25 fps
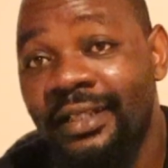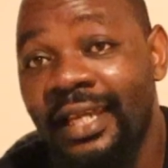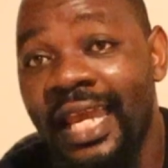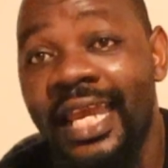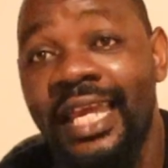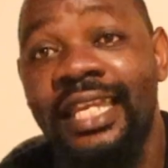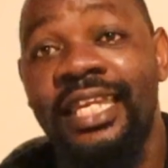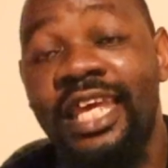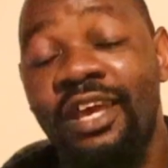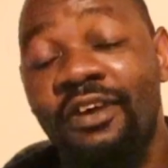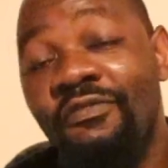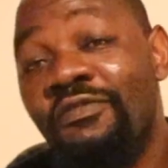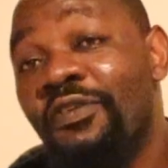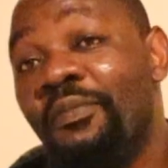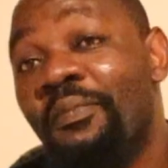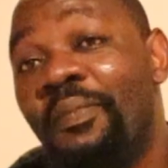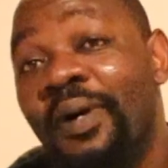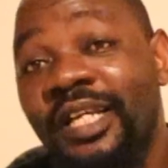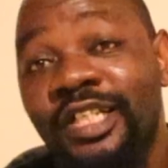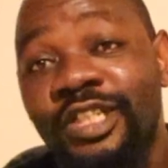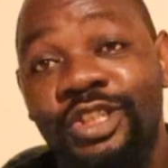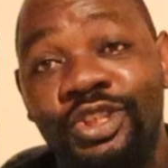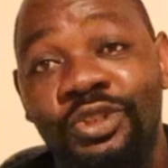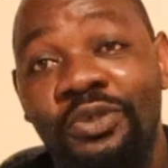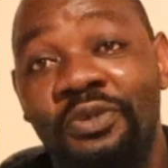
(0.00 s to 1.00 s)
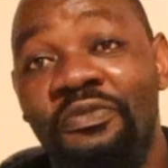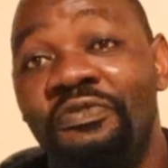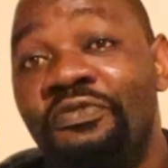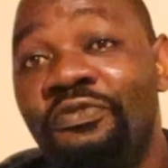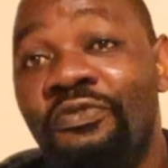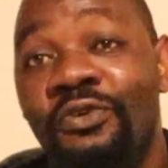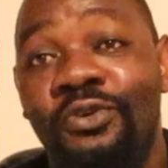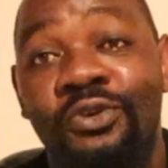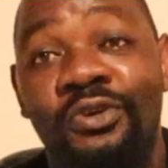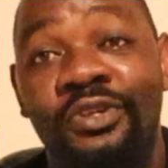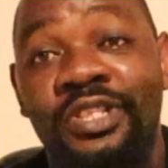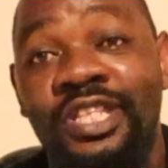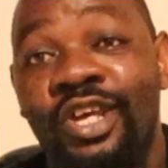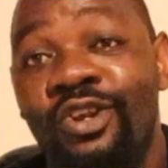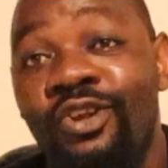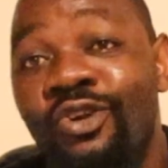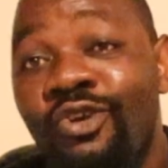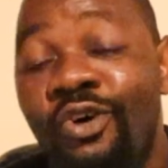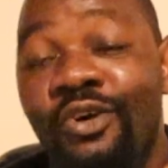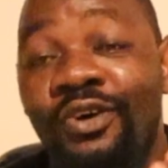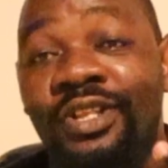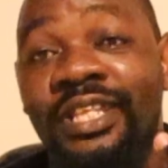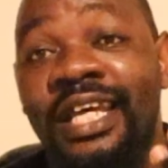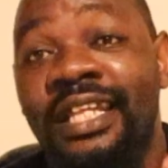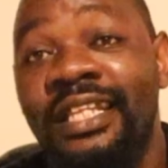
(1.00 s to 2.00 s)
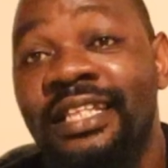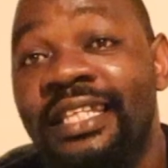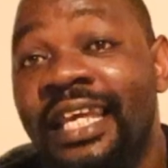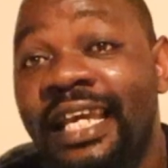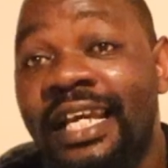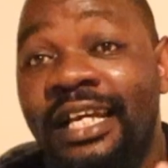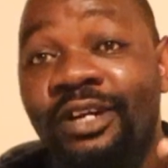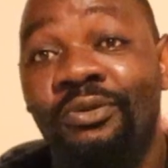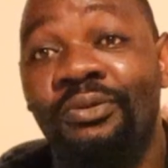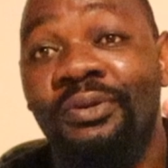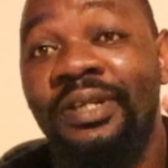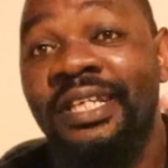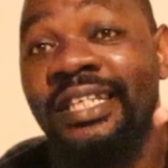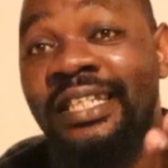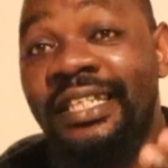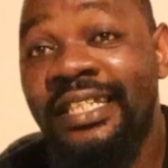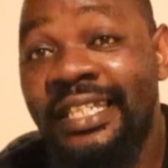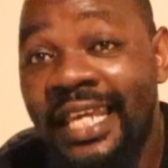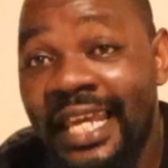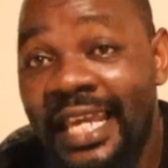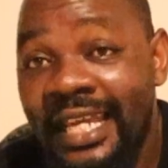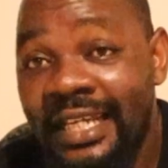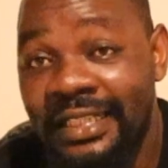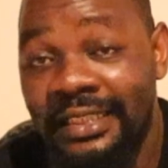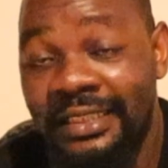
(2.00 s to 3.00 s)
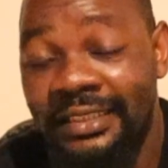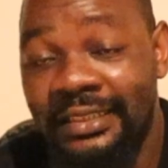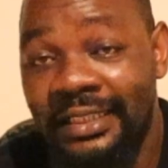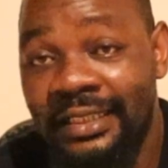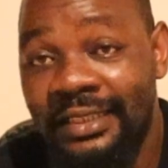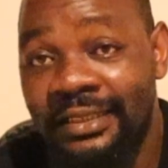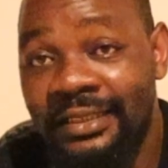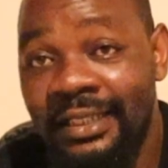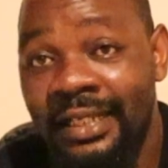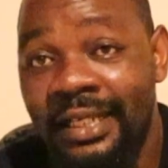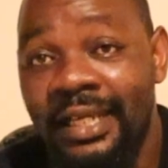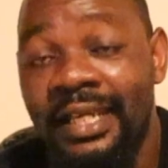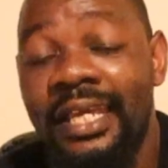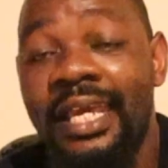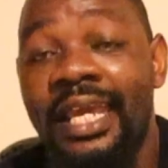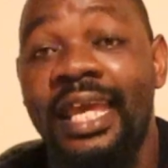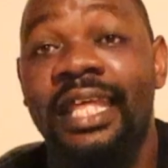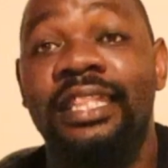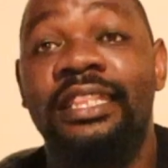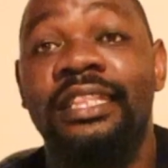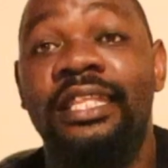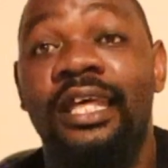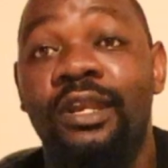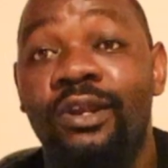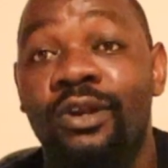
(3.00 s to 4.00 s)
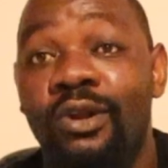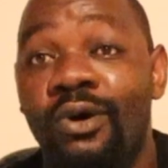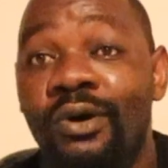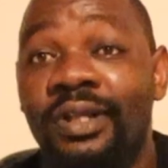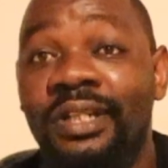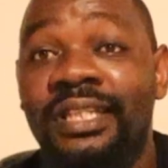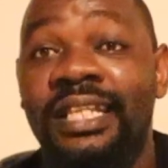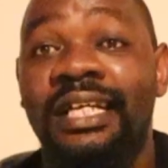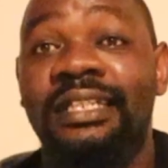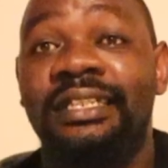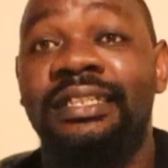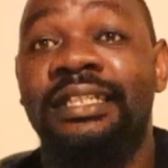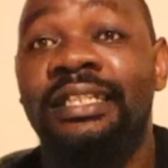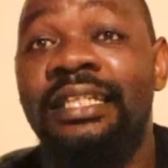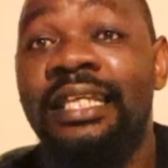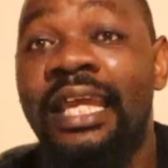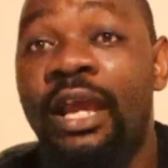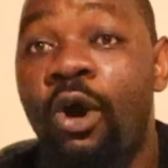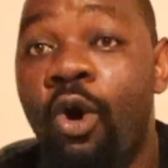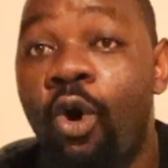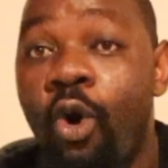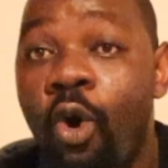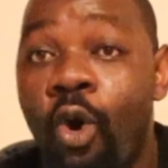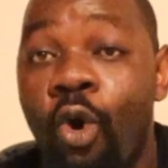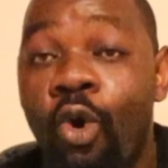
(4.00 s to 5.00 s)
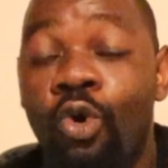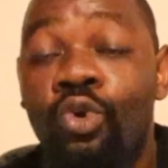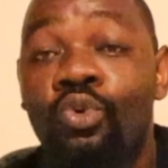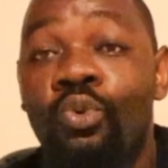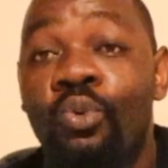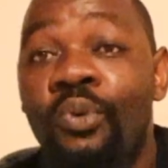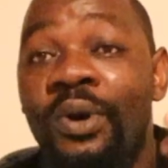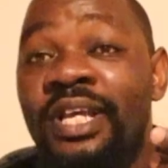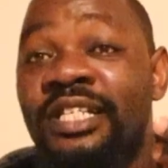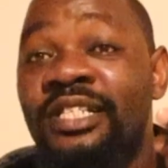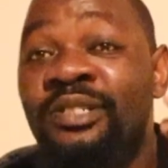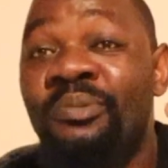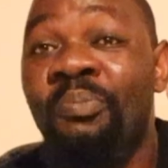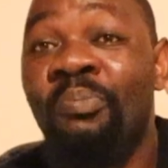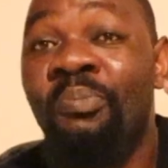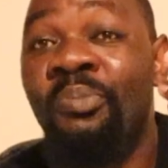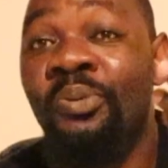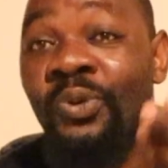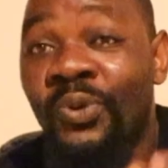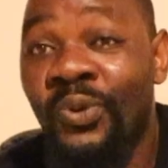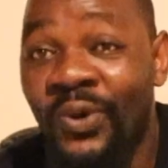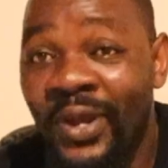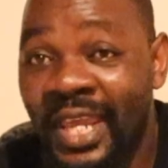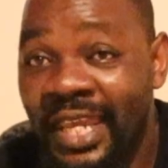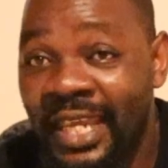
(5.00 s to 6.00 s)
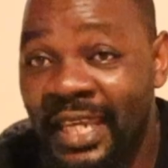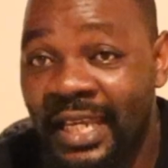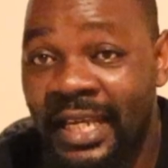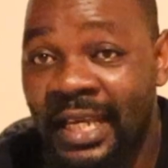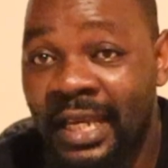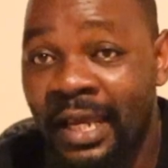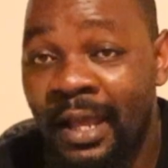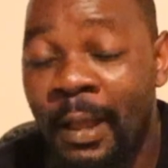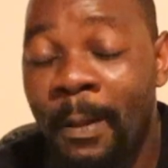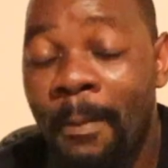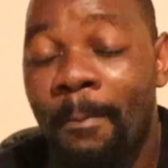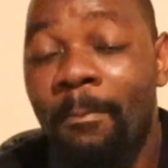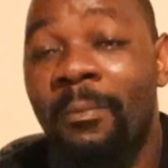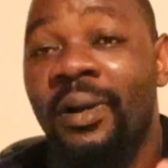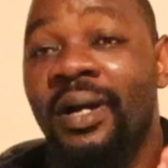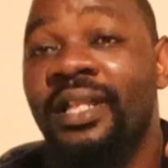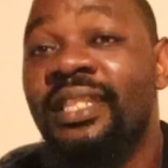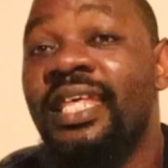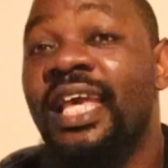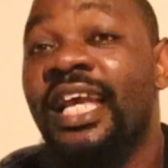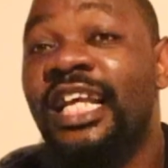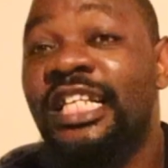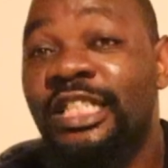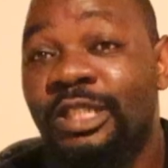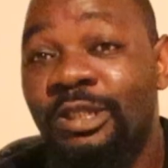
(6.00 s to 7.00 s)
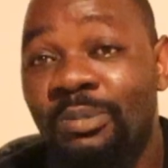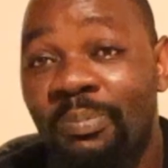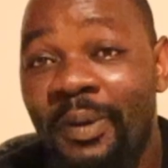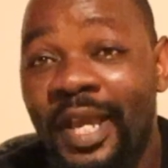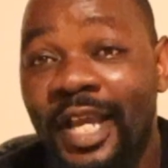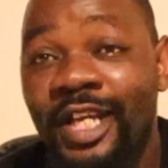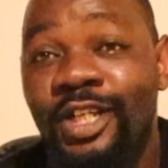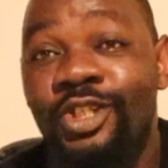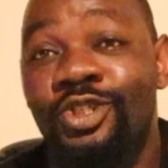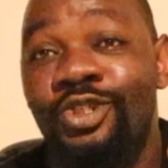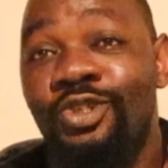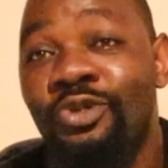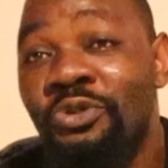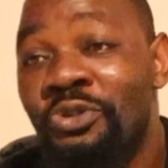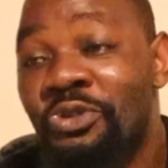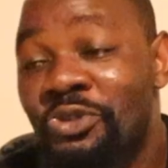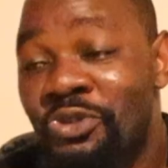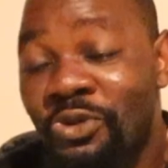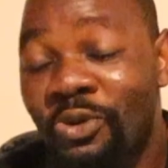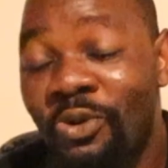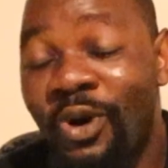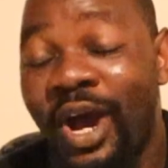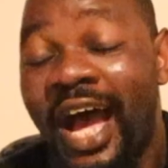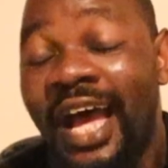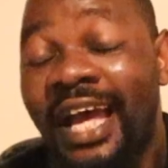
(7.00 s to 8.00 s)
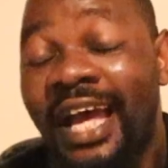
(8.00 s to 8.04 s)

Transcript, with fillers: and everybody should follow the law that they created and the law that they always break, but they expect you to